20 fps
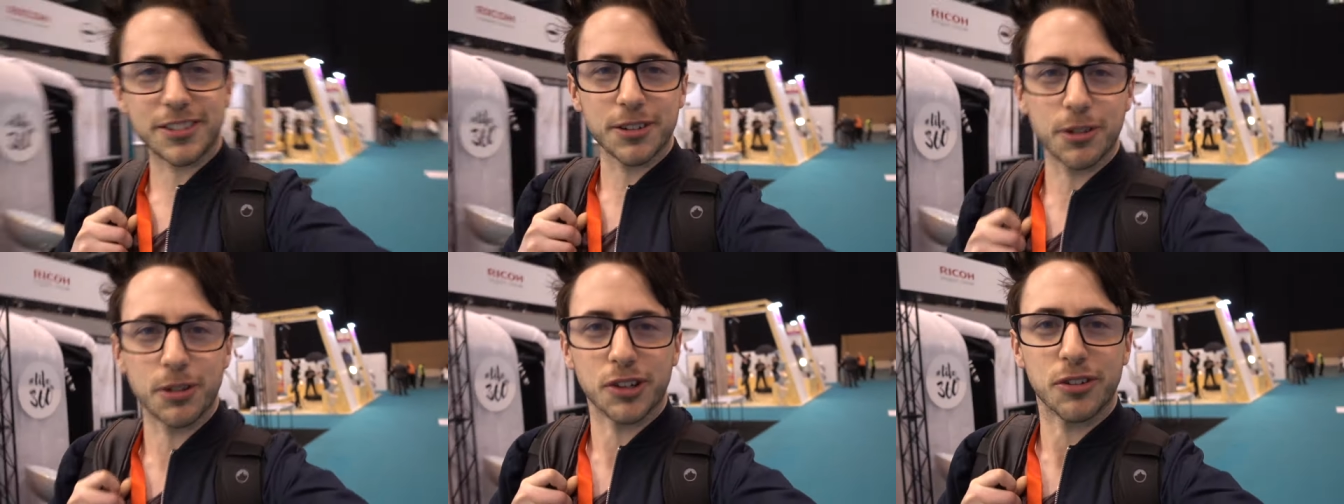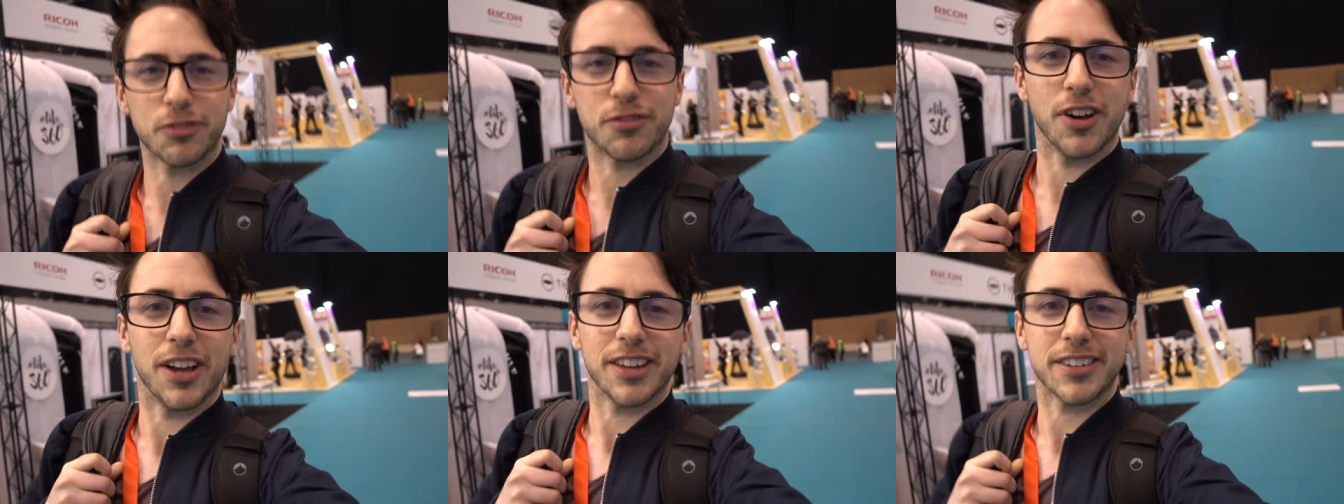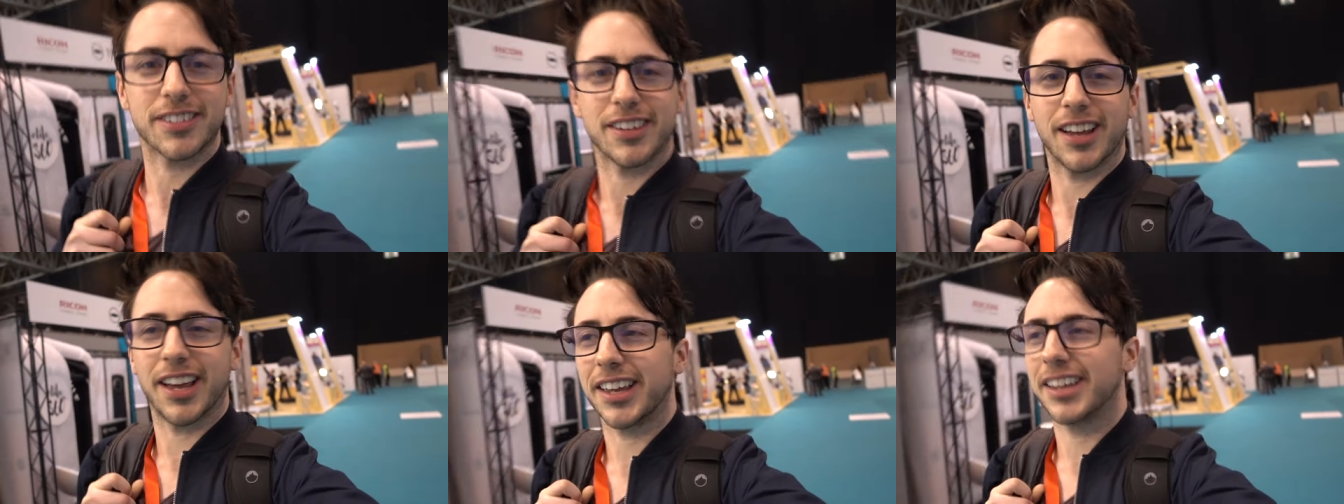do on the
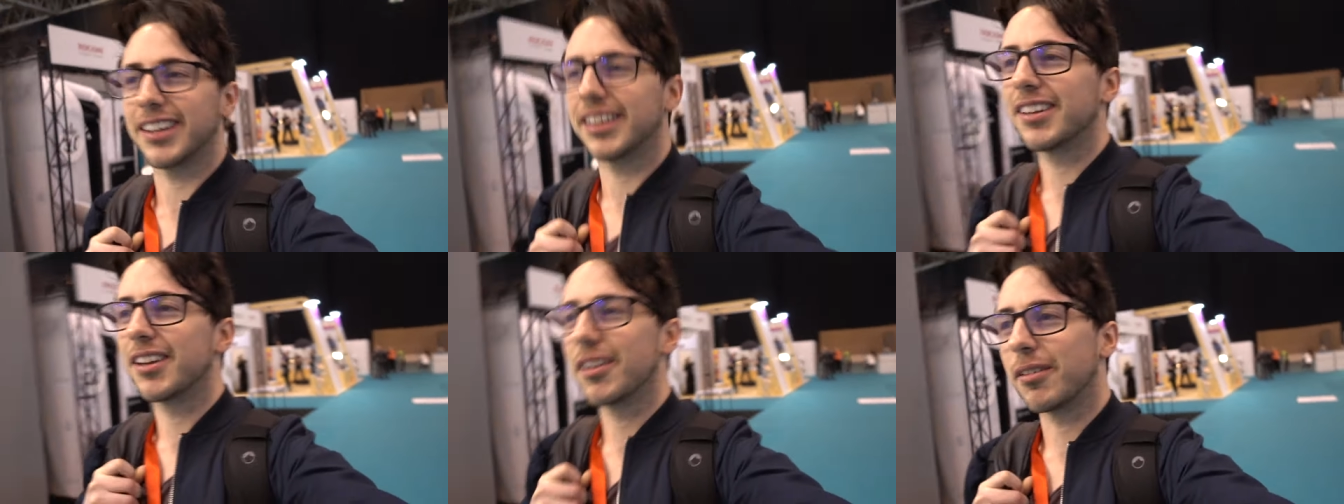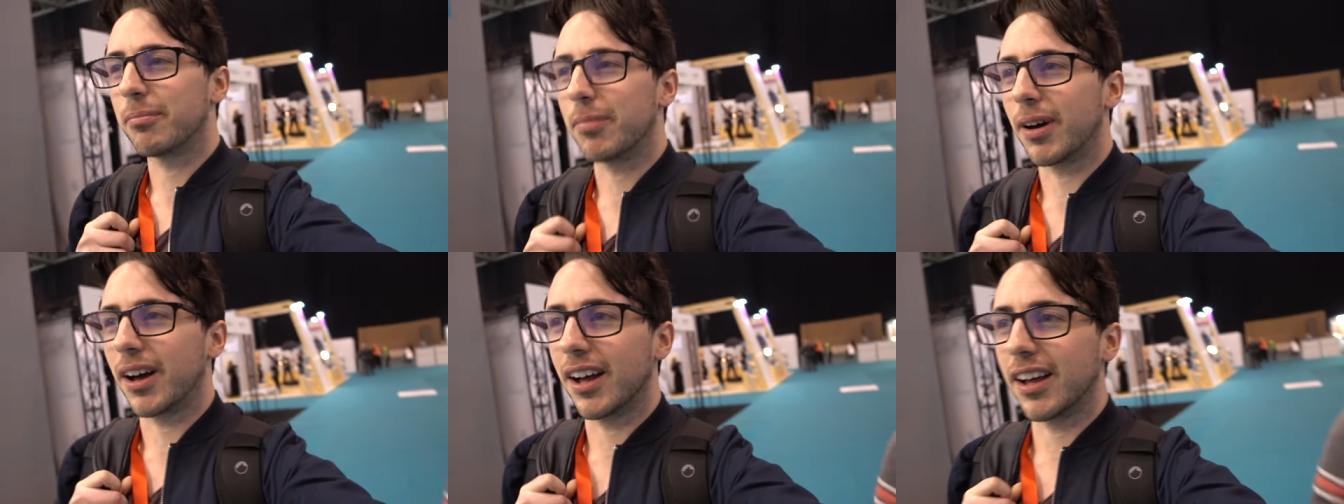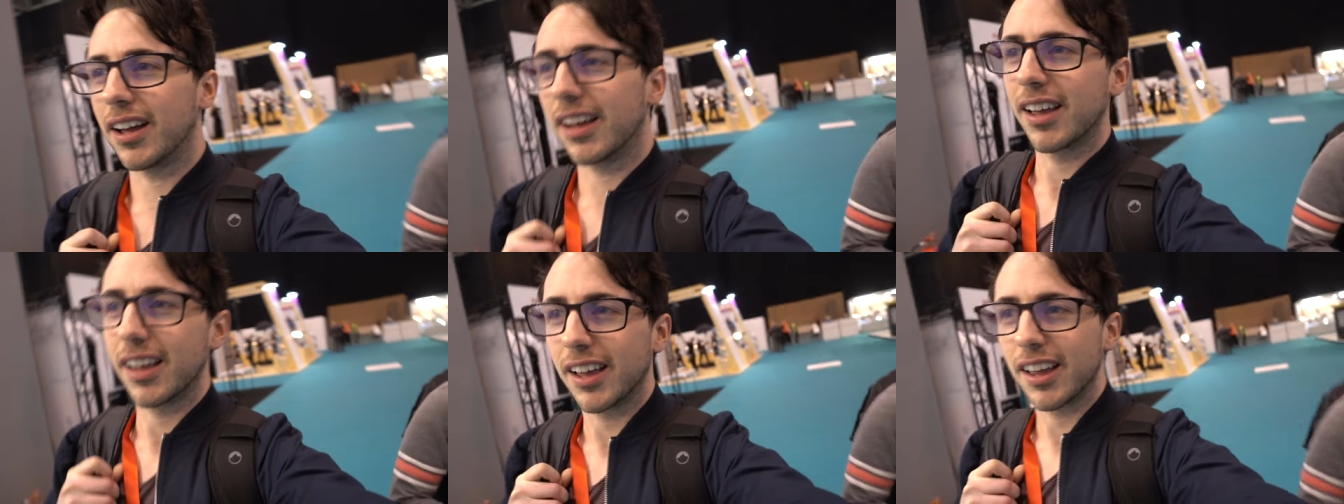first day,
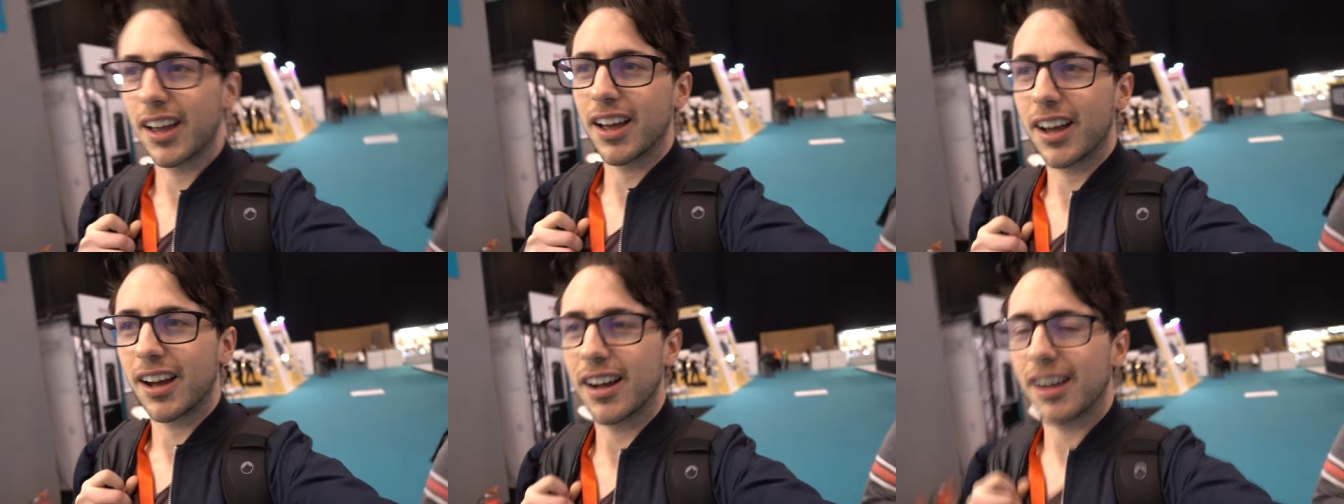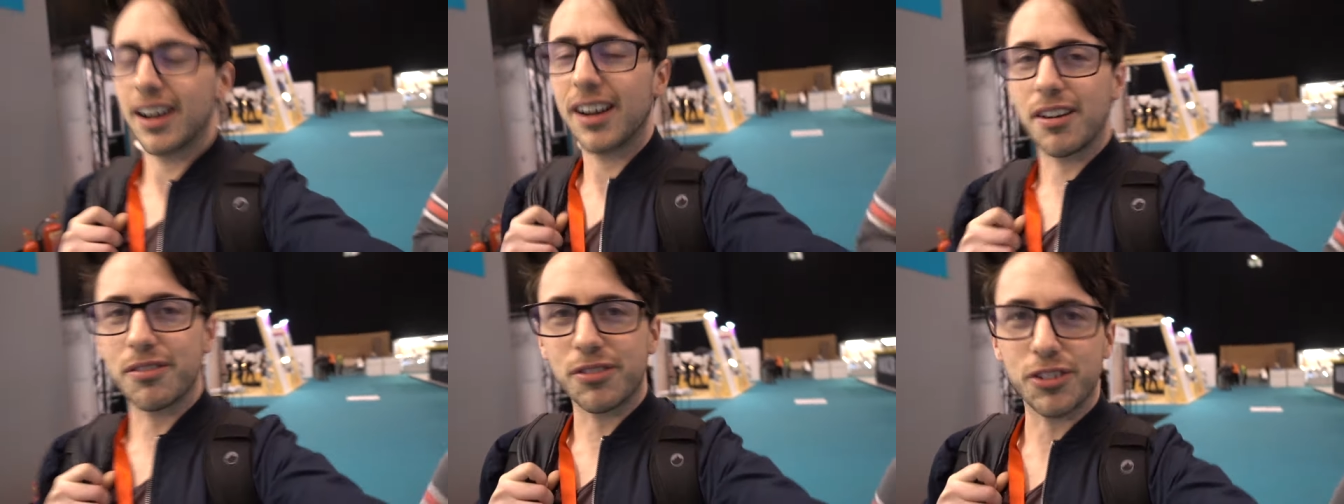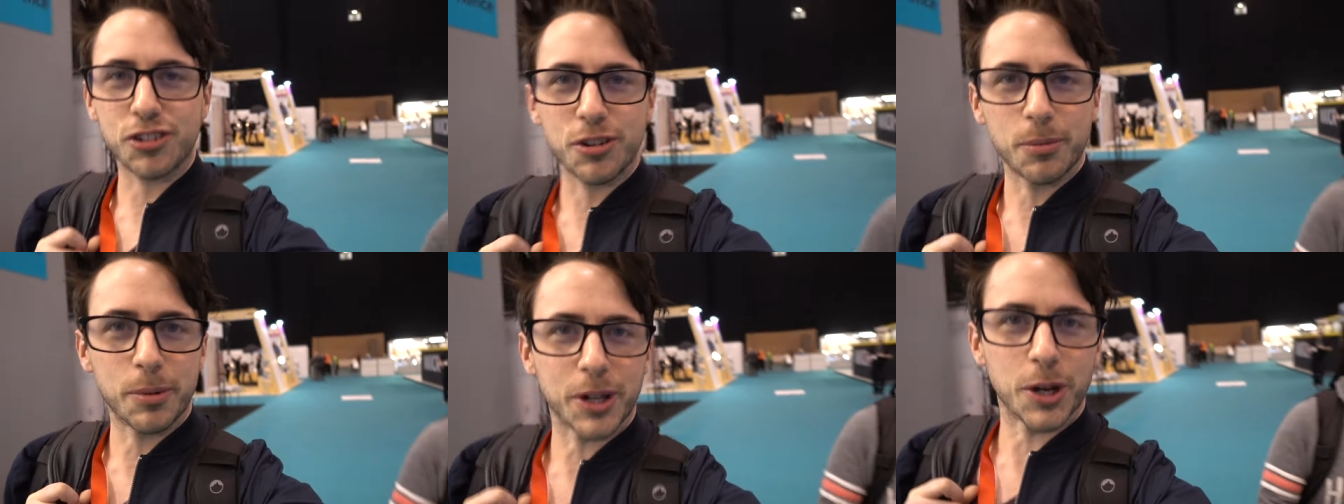but hopefully
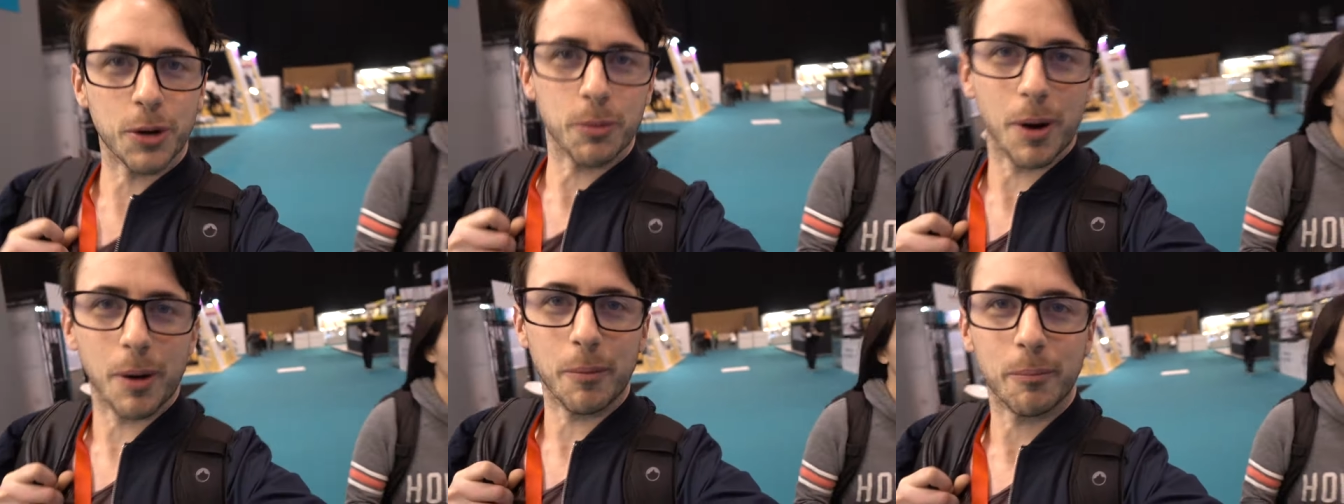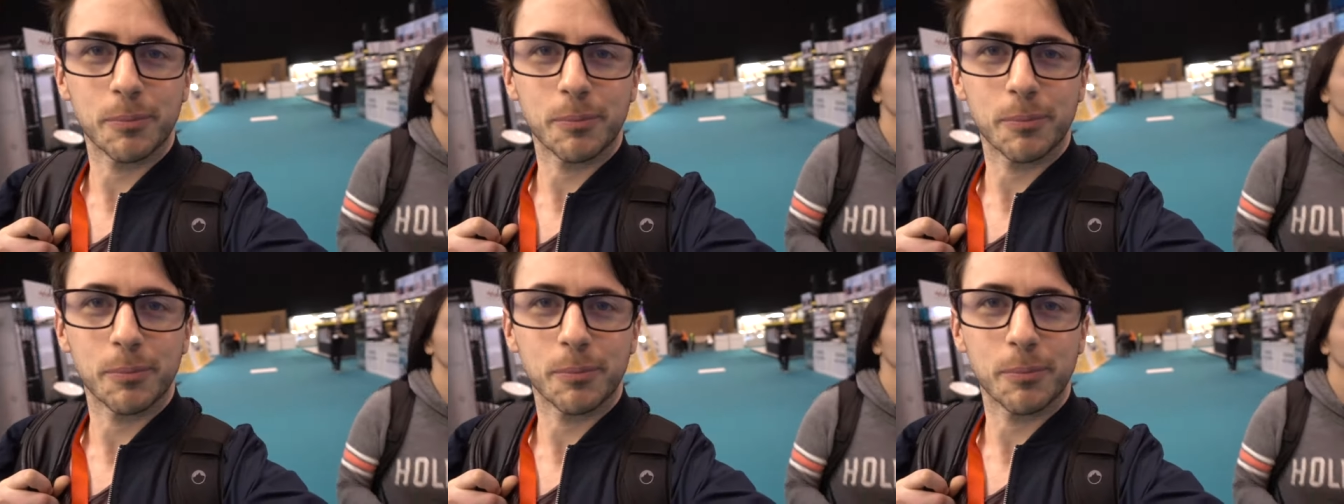it should be a good one.